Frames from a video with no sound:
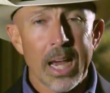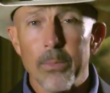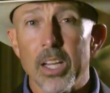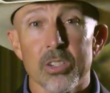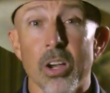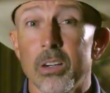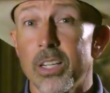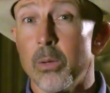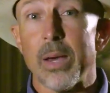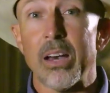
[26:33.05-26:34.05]
I'm not
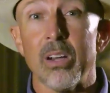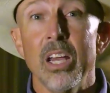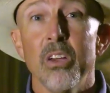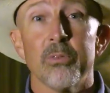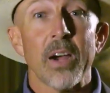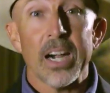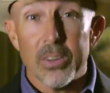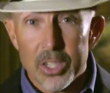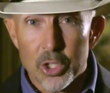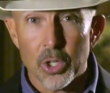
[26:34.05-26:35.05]
talking about
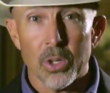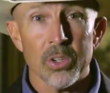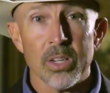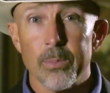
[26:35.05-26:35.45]
fire insurance.